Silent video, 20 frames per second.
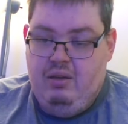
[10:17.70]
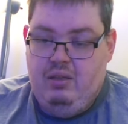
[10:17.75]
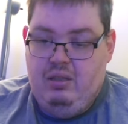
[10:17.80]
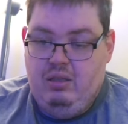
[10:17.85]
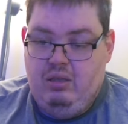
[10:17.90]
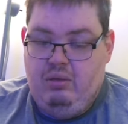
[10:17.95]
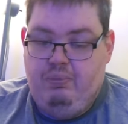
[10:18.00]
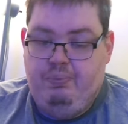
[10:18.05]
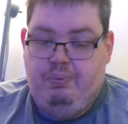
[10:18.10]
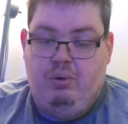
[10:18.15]

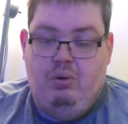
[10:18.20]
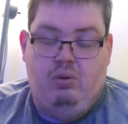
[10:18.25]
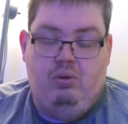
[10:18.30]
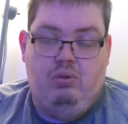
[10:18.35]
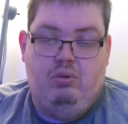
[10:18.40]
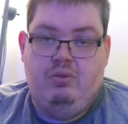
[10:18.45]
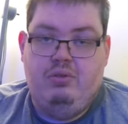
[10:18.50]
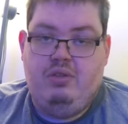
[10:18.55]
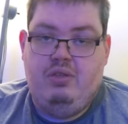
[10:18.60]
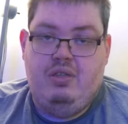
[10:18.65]
little
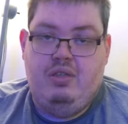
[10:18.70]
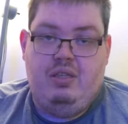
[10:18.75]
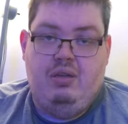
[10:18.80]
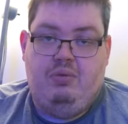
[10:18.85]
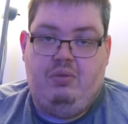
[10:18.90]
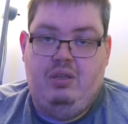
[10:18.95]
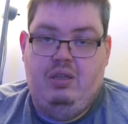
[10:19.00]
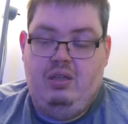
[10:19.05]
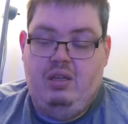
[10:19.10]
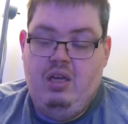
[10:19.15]
bowls or
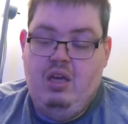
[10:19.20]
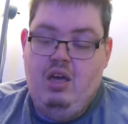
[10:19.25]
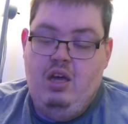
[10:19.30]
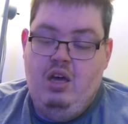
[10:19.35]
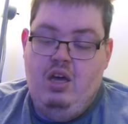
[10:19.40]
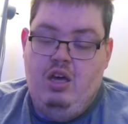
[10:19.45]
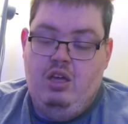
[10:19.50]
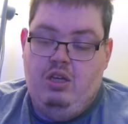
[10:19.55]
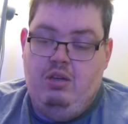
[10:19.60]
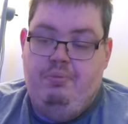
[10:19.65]
something
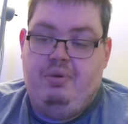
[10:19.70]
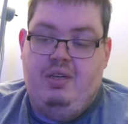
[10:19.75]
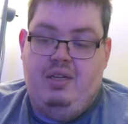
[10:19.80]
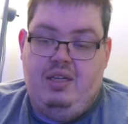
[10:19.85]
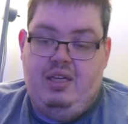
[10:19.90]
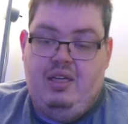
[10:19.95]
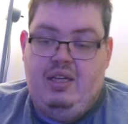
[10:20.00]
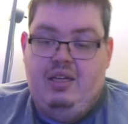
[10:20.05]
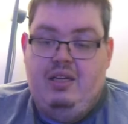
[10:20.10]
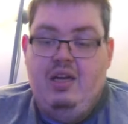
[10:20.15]
to put
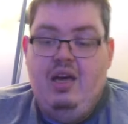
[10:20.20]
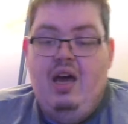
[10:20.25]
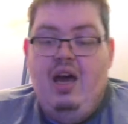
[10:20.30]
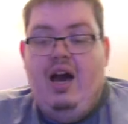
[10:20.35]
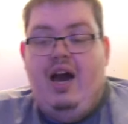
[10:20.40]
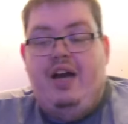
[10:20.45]
it in.